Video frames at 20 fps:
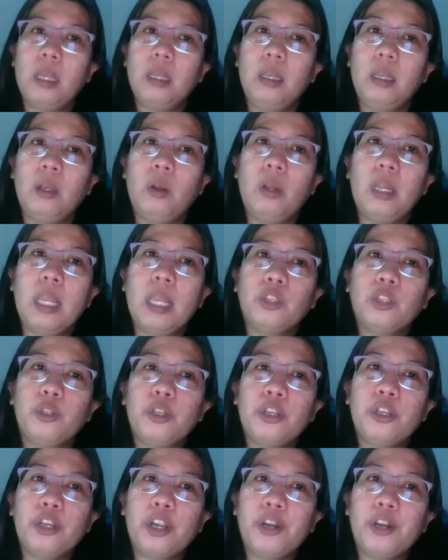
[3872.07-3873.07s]

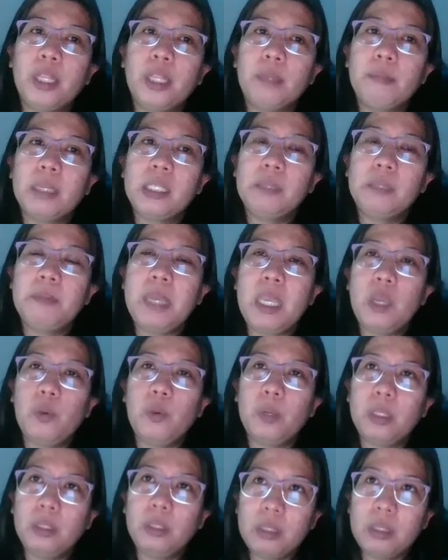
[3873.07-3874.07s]
collector current must be
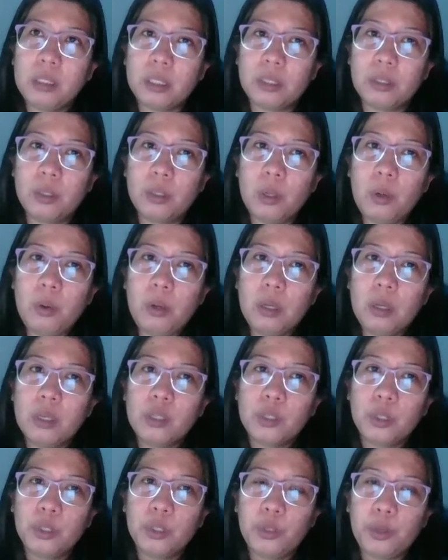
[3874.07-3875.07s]
equal to 0.
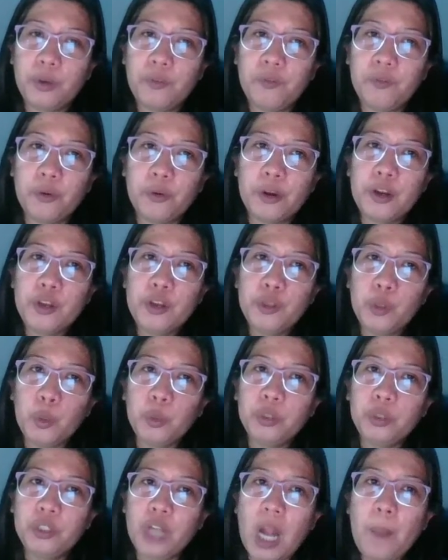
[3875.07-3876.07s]
So therefore,
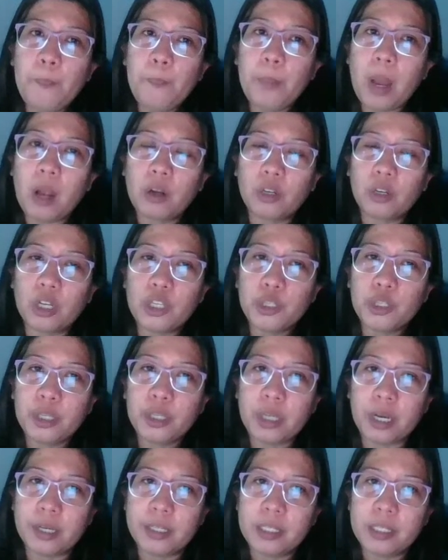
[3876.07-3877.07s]
no drop across
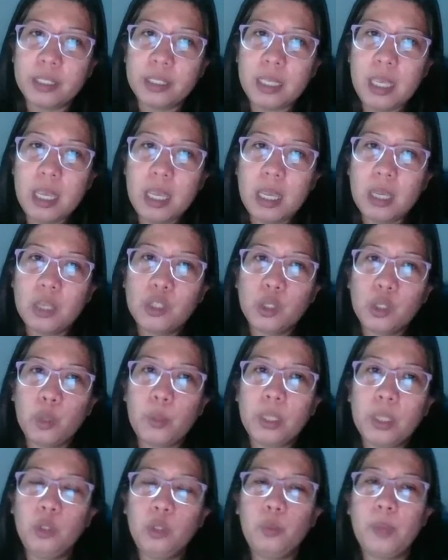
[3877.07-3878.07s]
your RC. So
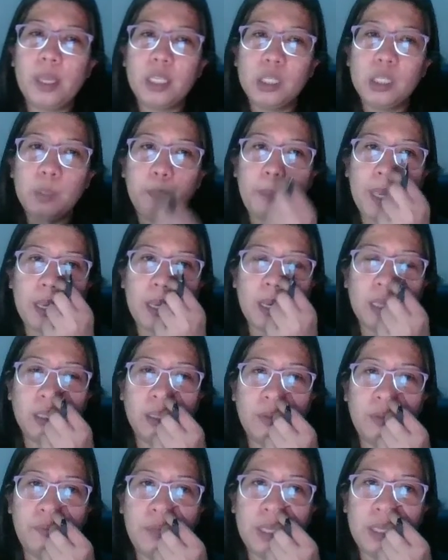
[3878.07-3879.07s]
what do we expect
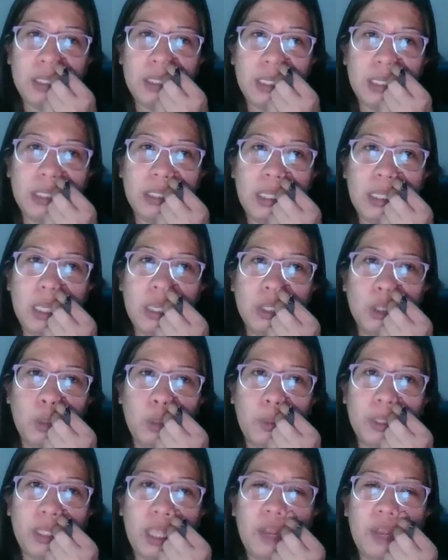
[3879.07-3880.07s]
at the VCC? So
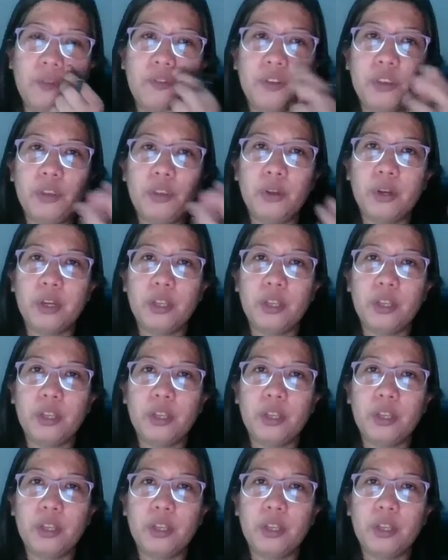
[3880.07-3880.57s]
whatever your